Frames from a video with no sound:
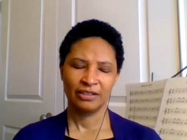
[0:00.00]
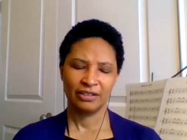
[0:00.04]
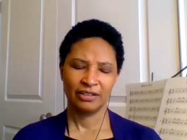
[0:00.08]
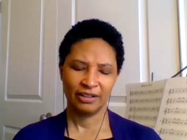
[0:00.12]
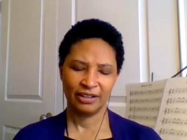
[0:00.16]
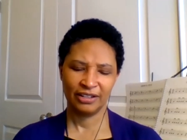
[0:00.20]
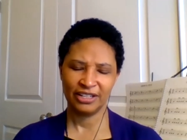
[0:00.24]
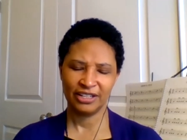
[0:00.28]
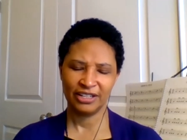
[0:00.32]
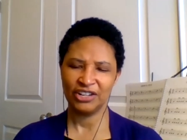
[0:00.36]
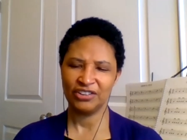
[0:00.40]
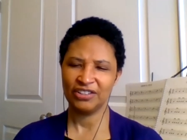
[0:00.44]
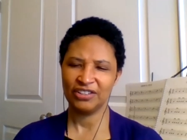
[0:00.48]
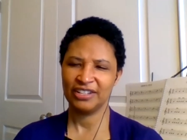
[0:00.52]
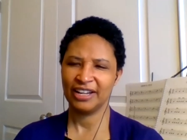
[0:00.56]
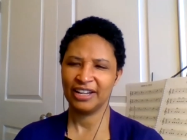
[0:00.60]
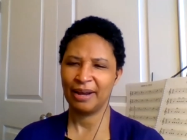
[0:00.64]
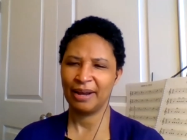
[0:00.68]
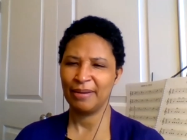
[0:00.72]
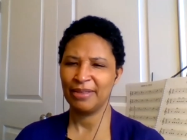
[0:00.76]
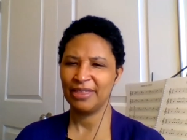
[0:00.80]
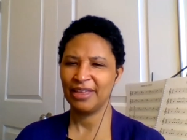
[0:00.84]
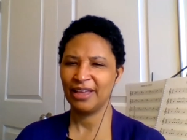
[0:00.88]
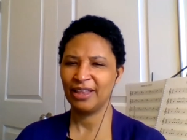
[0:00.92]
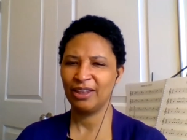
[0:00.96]
So that's
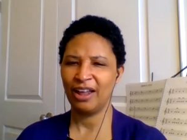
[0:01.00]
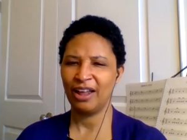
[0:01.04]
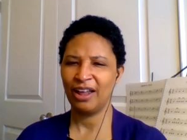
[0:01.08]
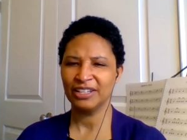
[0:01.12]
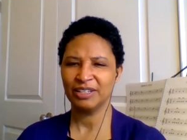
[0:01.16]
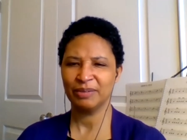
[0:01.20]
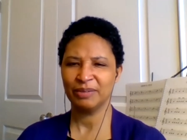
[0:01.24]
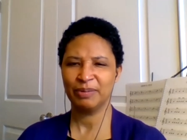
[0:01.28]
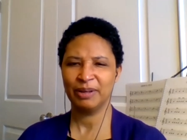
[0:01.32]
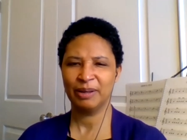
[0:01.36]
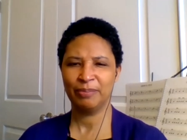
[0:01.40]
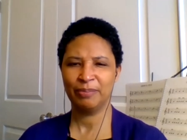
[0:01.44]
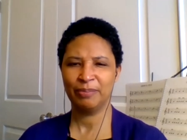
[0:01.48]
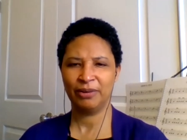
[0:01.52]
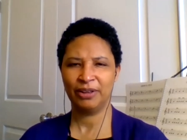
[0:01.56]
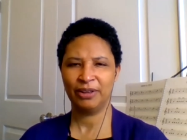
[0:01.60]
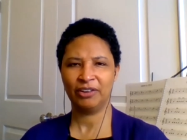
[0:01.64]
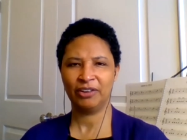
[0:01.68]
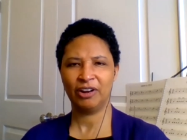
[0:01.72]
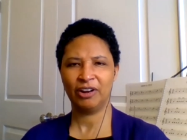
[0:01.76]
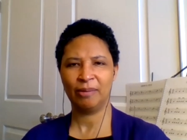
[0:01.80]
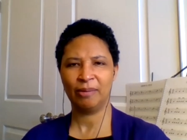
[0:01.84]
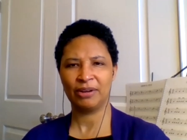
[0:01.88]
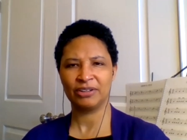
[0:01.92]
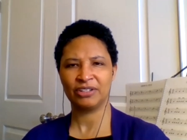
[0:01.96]
interesting. I think lots of people in
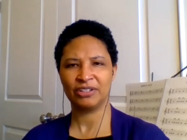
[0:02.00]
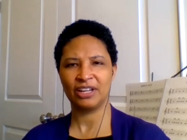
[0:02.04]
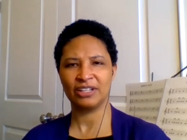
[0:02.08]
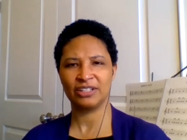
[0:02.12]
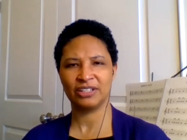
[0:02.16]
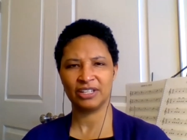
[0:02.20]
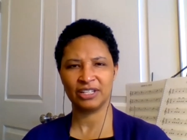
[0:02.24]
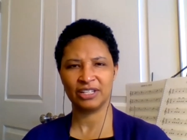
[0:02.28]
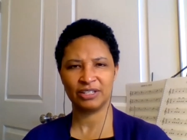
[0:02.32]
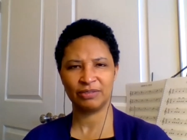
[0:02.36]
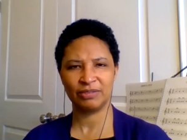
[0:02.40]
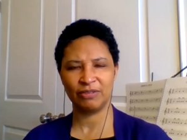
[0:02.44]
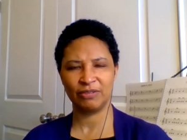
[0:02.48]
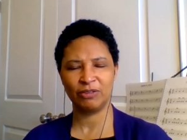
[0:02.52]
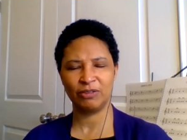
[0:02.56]
the criminal justice